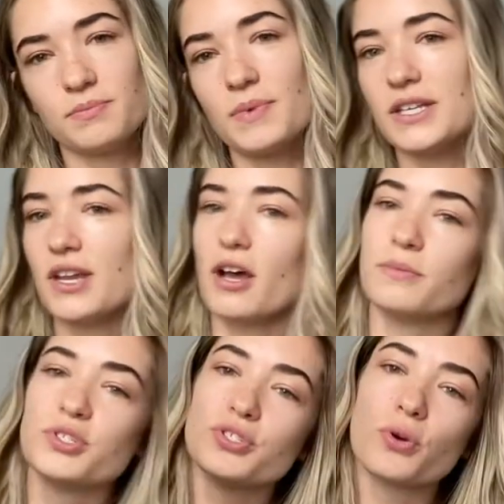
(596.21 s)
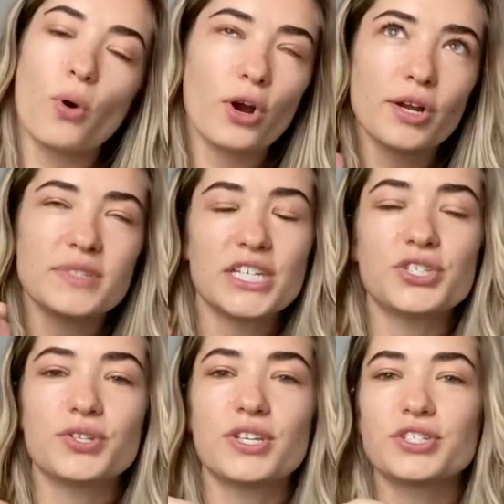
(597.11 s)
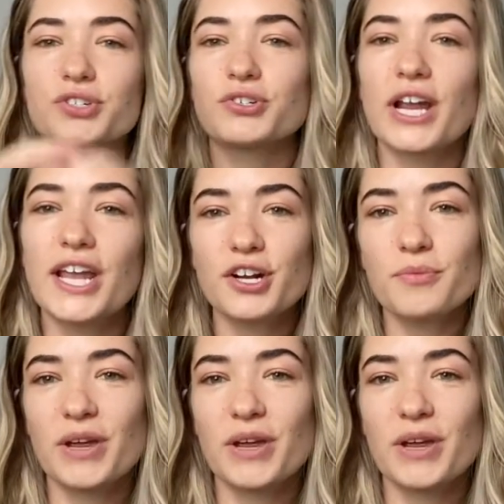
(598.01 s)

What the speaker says: been absorbed into this greater